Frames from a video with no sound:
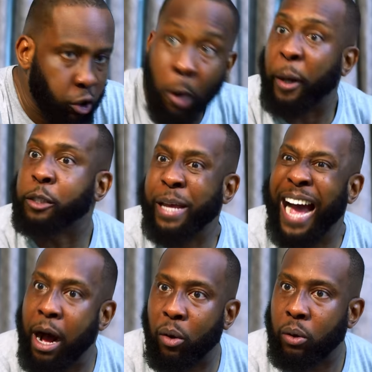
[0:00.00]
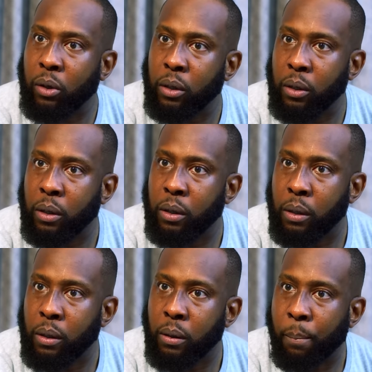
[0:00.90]
Supports me how?
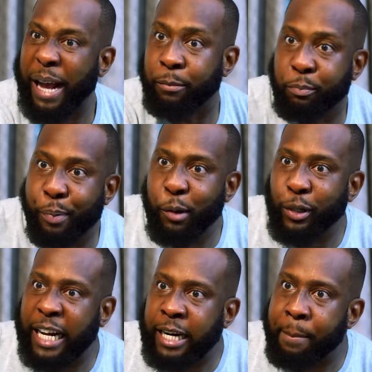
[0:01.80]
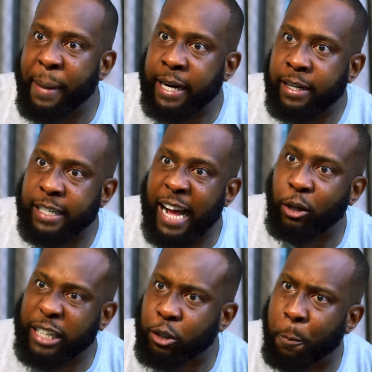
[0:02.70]
By being with another man.
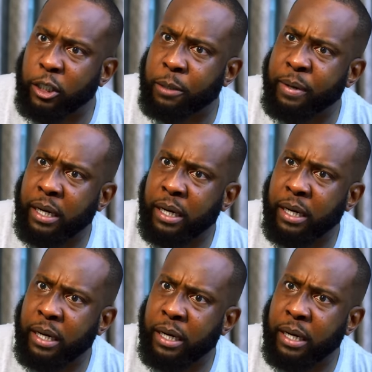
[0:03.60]
How is that supporting